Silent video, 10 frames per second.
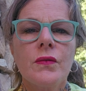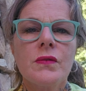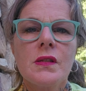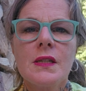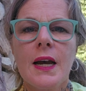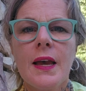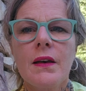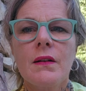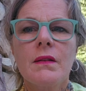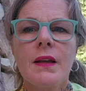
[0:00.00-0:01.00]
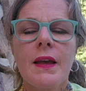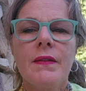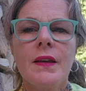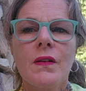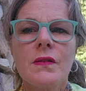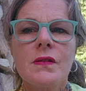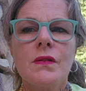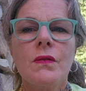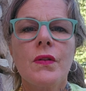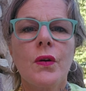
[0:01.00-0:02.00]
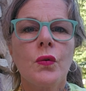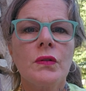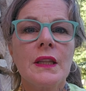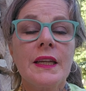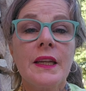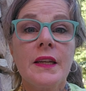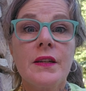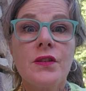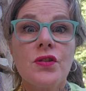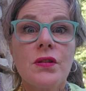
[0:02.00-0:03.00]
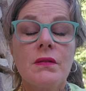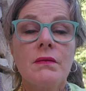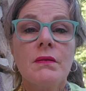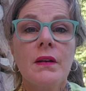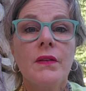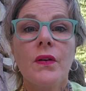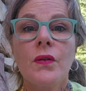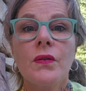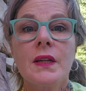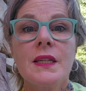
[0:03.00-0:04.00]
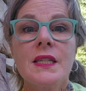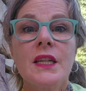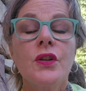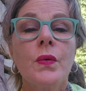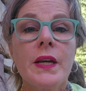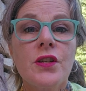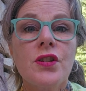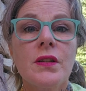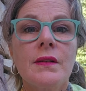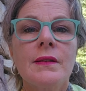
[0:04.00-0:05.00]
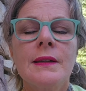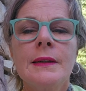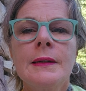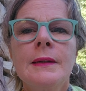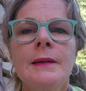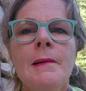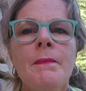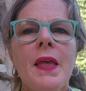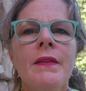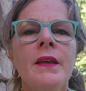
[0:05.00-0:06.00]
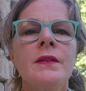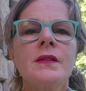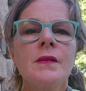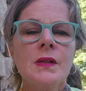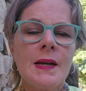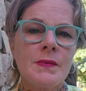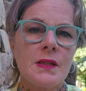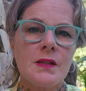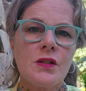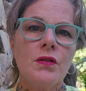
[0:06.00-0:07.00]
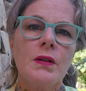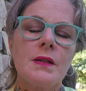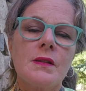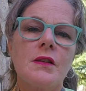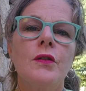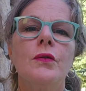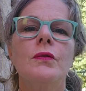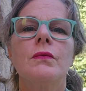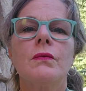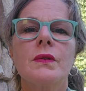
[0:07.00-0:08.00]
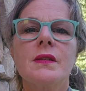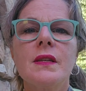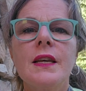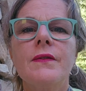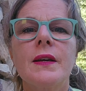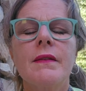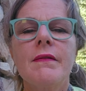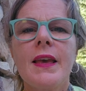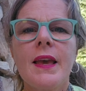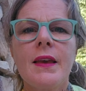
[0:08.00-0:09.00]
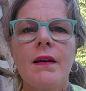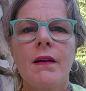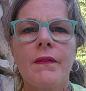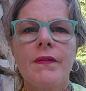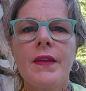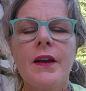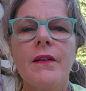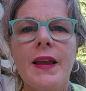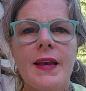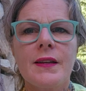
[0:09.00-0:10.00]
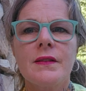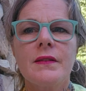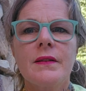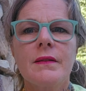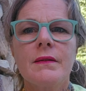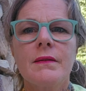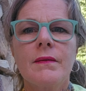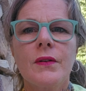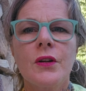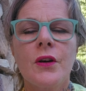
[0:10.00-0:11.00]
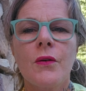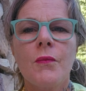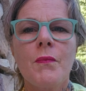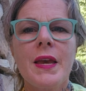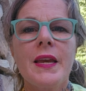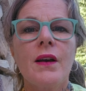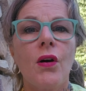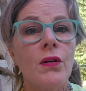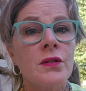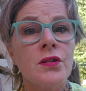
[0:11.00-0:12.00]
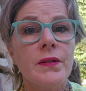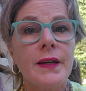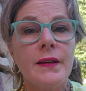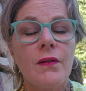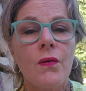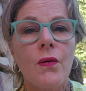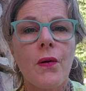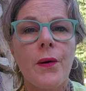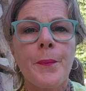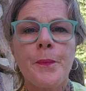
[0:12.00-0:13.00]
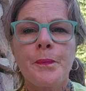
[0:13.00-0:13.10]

own style, and then also their own lineage and their own continuation. And then sometimes the students who receive it, they on their end, you know, may alter it or